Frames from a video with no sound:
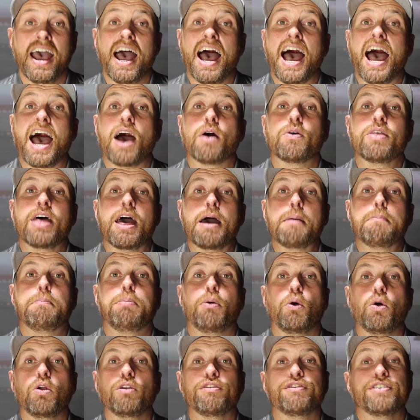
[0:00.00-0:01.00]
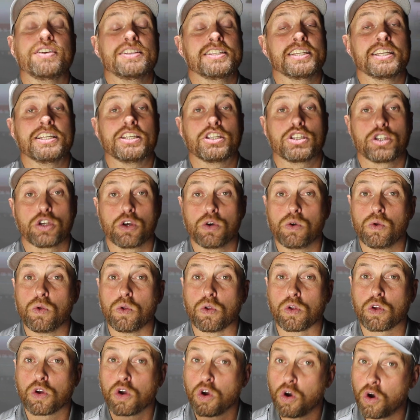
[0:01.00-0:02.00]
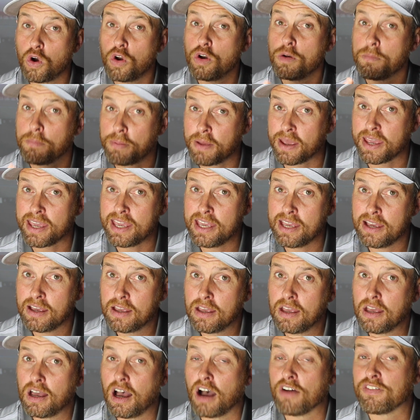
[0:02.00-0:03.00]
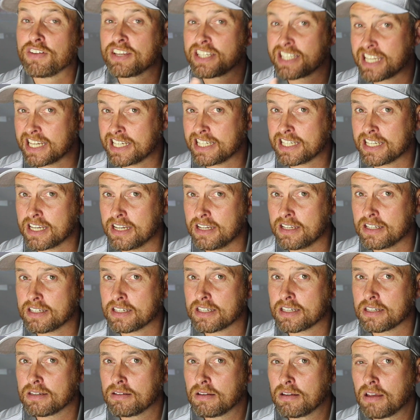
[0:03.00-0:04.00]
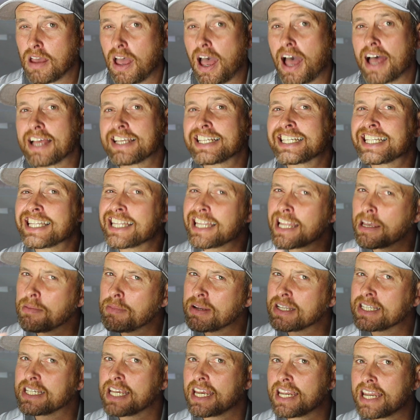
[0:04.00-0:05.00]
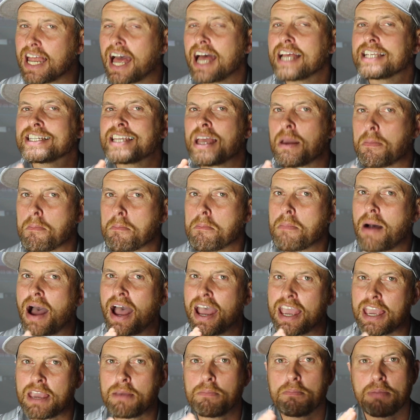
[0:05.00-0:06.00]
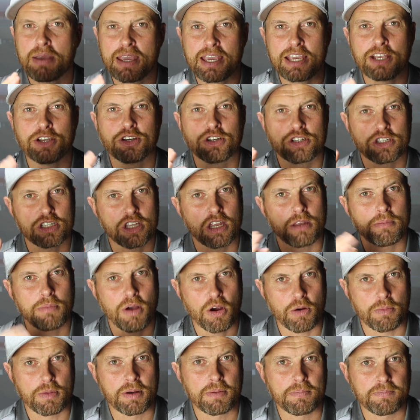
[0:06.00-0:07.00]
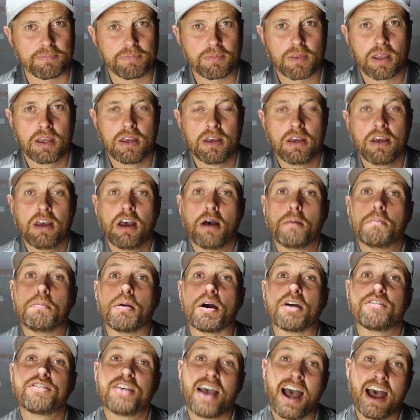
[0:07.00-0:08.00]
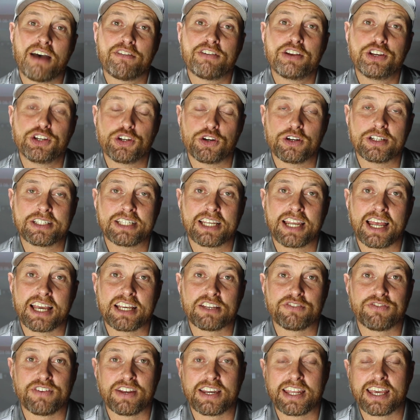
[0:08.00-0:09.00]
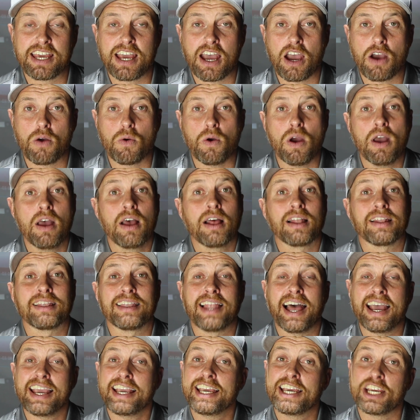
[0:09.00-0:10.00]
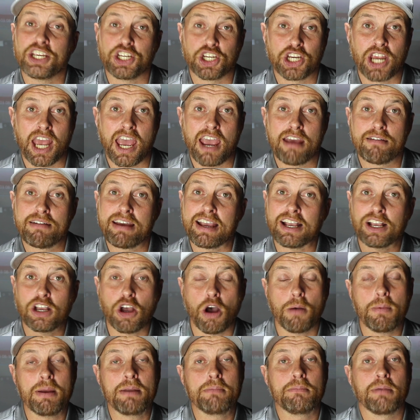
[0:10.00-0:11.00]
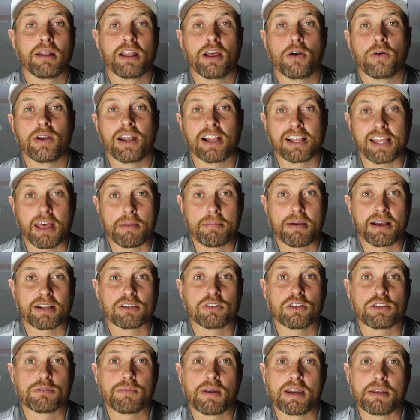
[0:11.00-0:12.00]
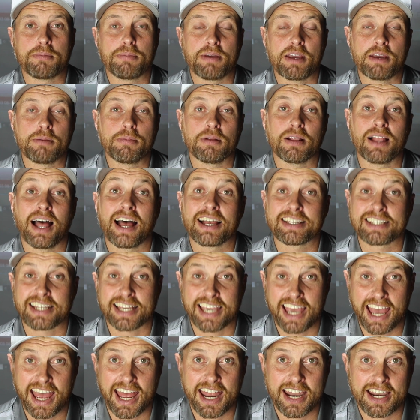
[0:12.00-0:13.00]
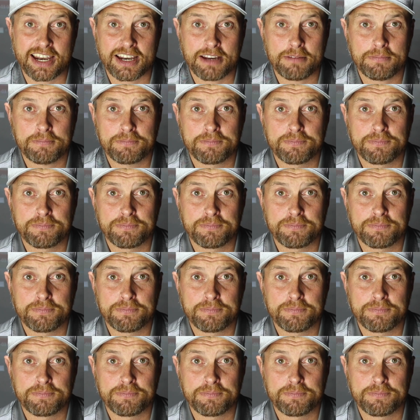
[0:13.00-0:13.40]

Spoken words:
how their ball fitting tool could be of assistance, as limited as it might be just at the moment. But if you have enjoyed today's video, like it, share it, comment below and I'll get back to as many people as I can.